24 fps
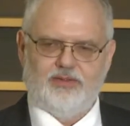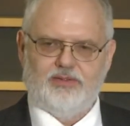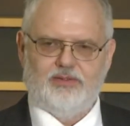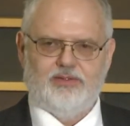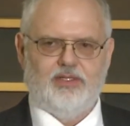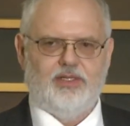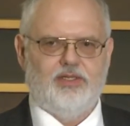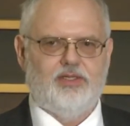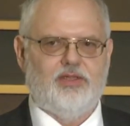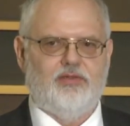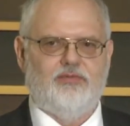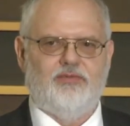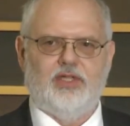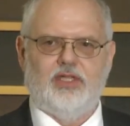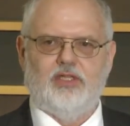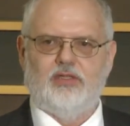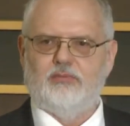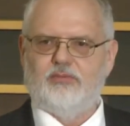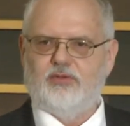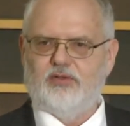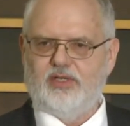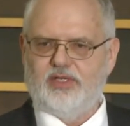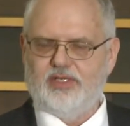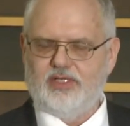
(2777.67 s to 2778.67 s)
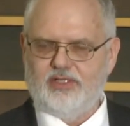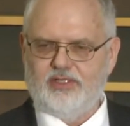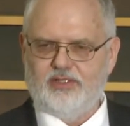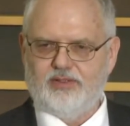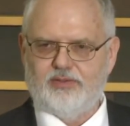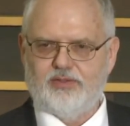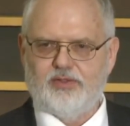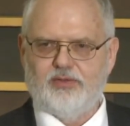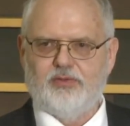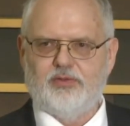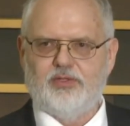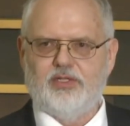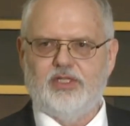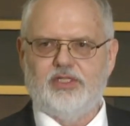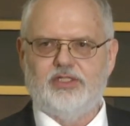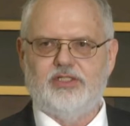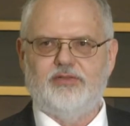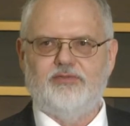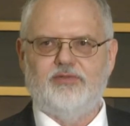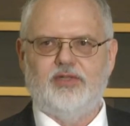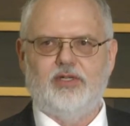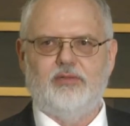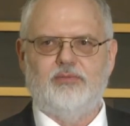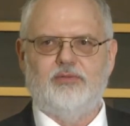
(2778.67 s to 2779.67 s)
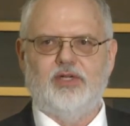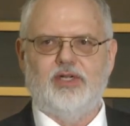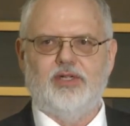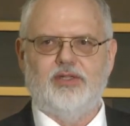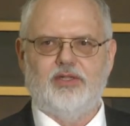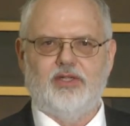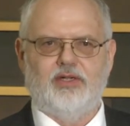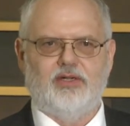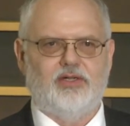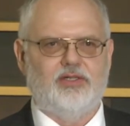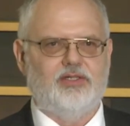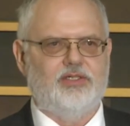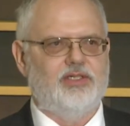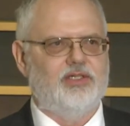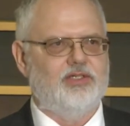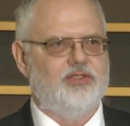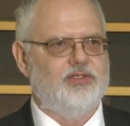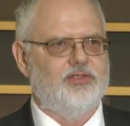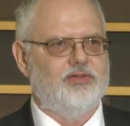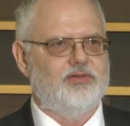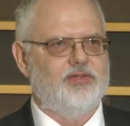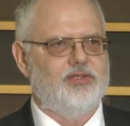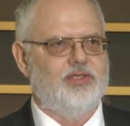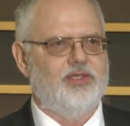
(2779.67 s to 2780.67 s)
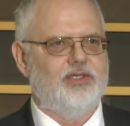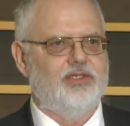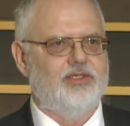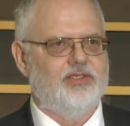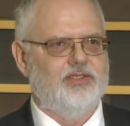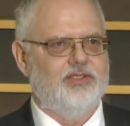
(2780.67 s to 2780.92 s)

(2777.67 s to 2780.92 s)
It's available on the Association of Enterprise Architecture site.